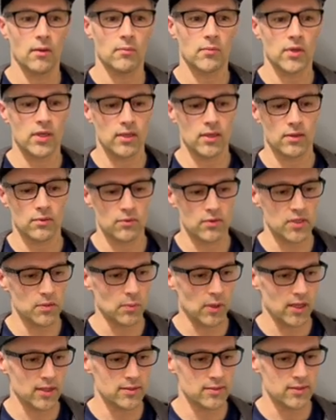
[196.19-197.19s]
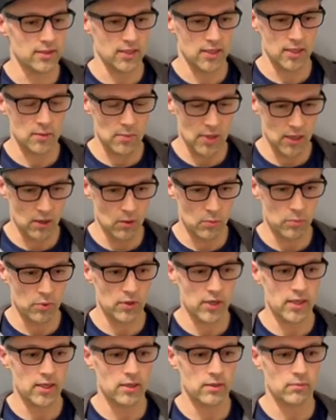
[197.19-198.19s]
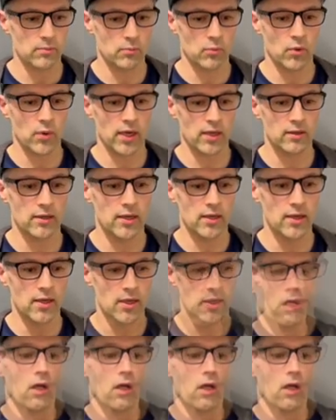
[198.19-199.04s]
He responds to email pretty quickly.